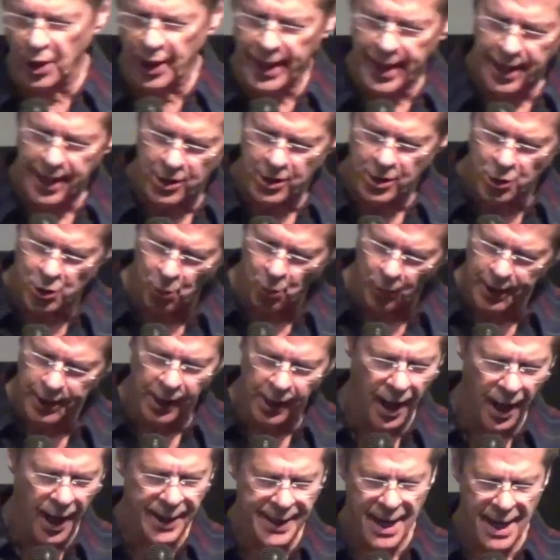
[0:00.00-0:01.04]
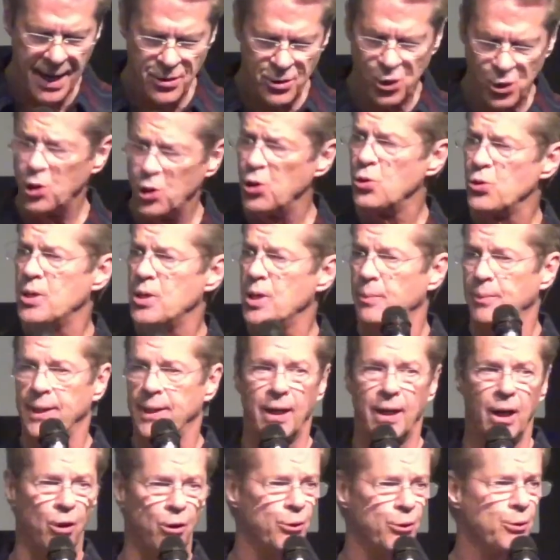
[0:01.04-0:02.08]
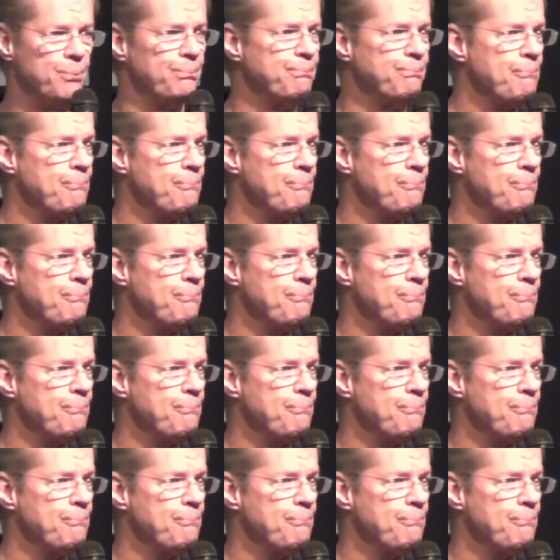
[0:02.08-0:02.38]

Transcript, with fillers: kids when God has to do something else.